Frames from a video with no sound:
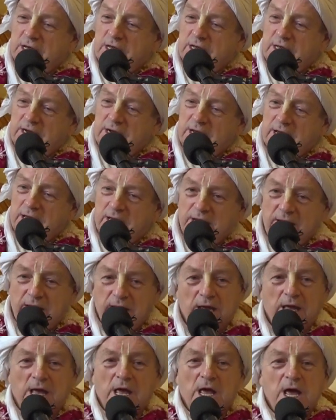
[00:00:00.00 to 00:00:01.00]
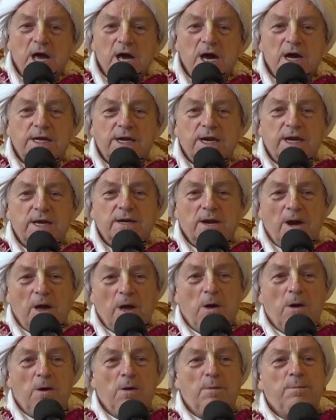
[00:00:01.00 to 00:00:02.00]
Hare Hare, Hare
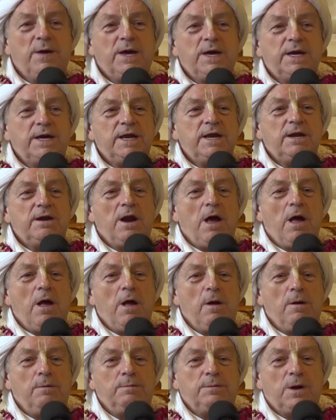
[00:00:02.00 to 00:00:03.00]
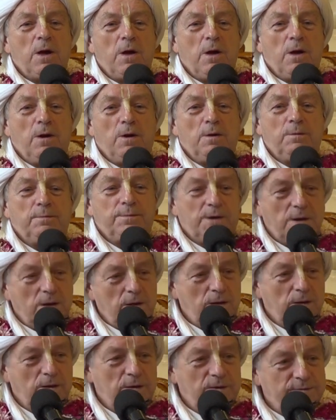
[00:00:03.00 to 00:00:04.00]
Ram, Ram
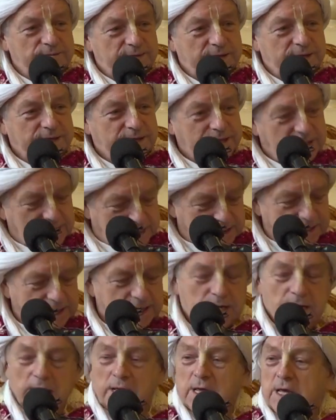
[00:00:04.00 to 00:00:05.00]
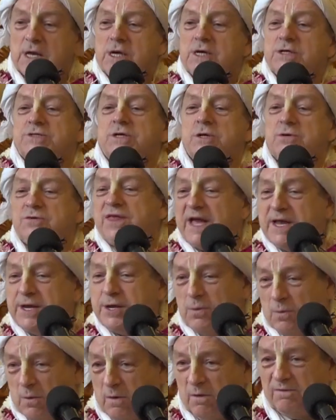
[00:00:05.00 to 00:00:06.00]
Ram, Hare Hare. So
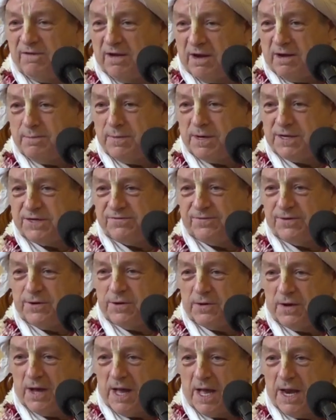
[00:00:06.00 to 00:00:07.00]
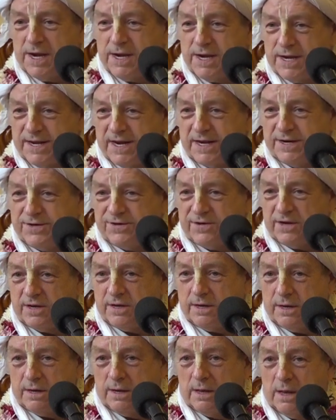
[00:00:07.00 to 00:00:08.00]
thank you all very much for your kind
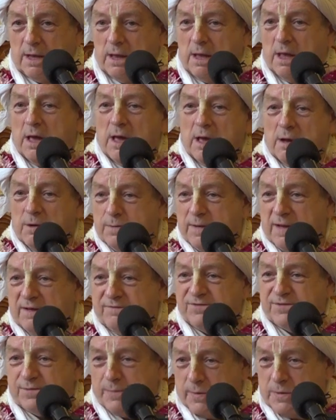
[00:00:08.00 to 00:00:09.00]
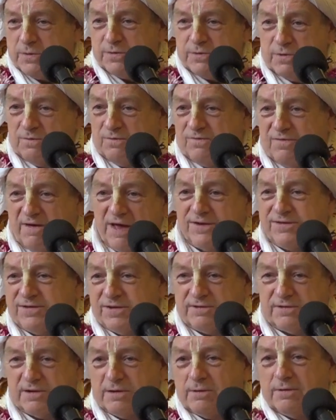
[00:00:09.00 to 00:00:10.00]
attention. I hope I haven't spoke too fast.
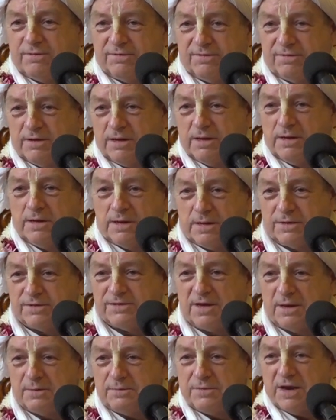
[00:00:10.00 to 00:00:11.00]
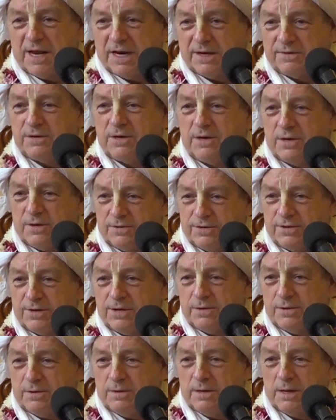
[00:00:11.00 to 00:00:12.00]
There's a lot of subject to go
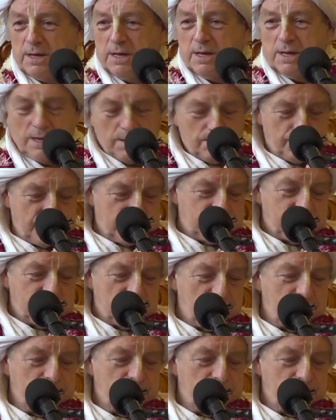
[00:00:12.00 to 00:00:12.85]
through. But